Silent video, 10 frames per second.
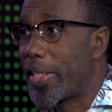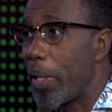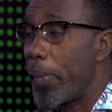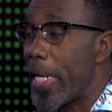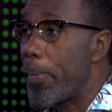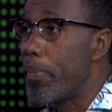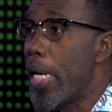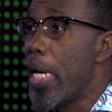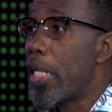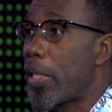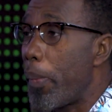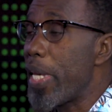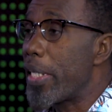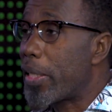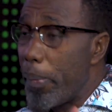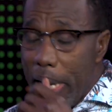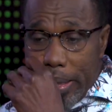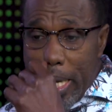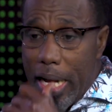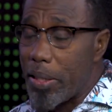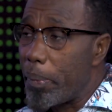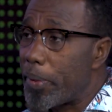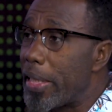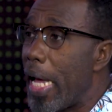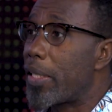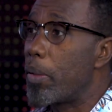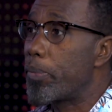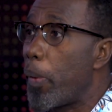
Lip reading: Some of them, some man attack something like